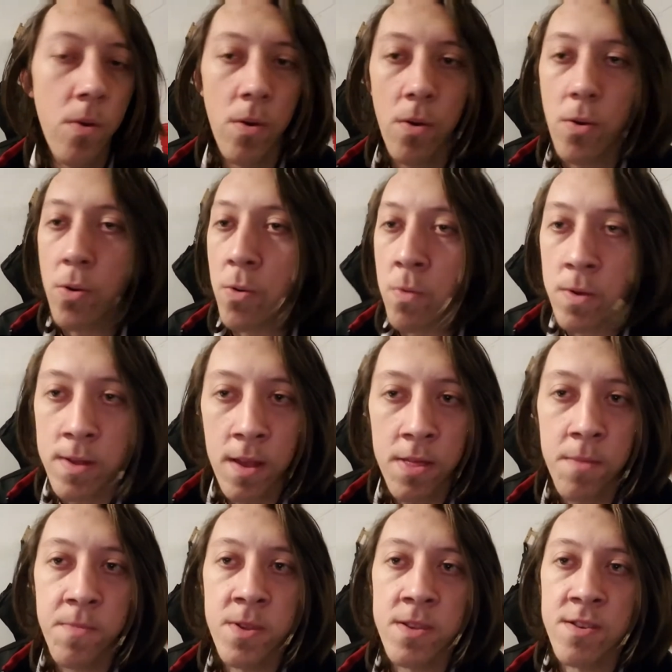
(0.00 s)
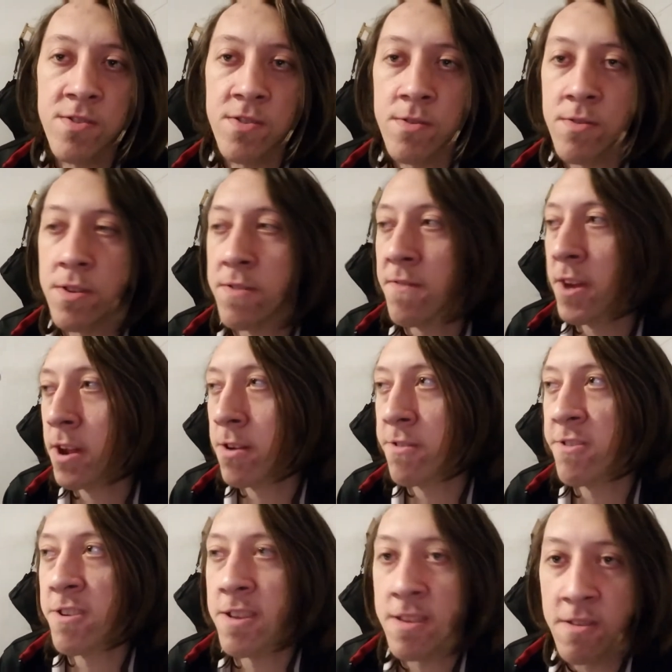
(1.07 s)
who is at the positional advantage or
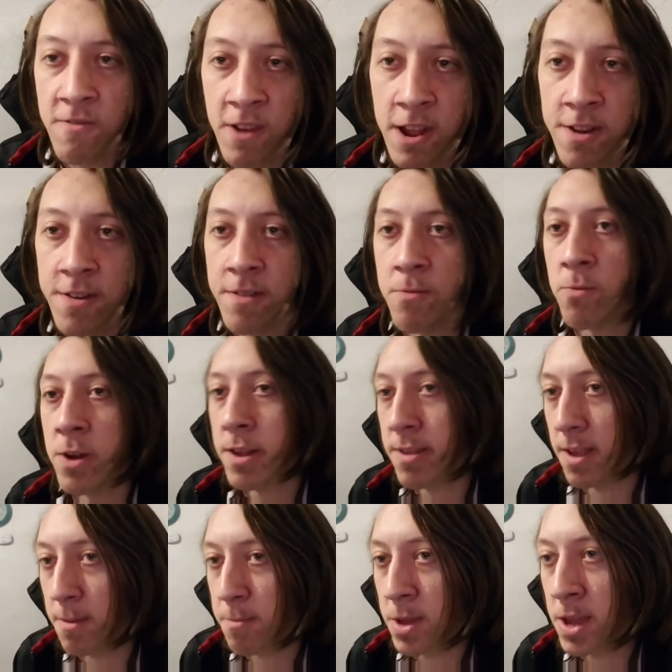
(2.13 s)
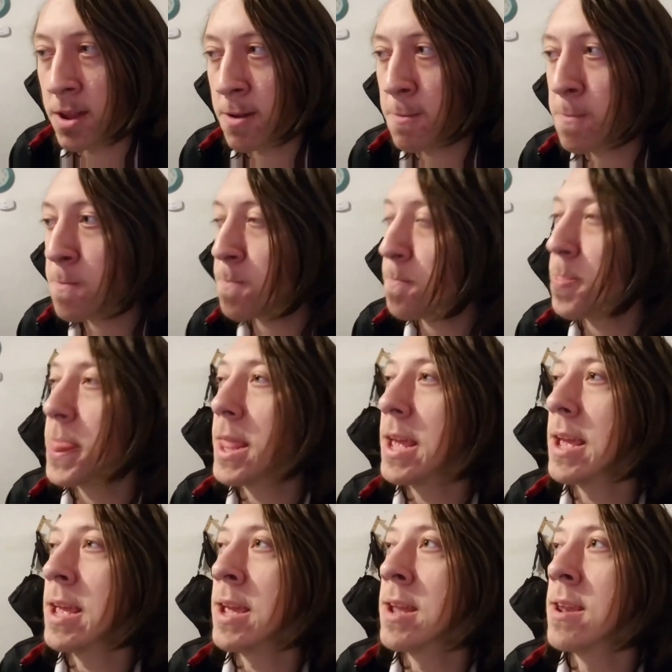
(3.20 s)
disadvantage, and what does that mean?
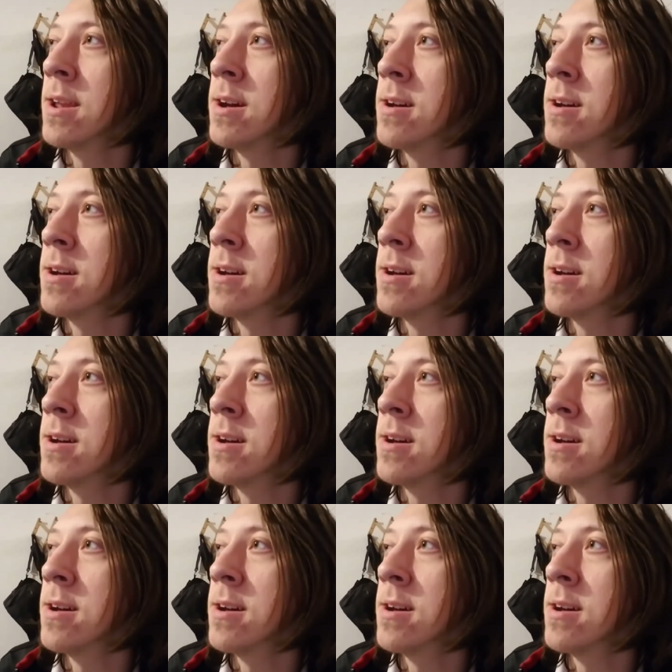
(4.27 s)
And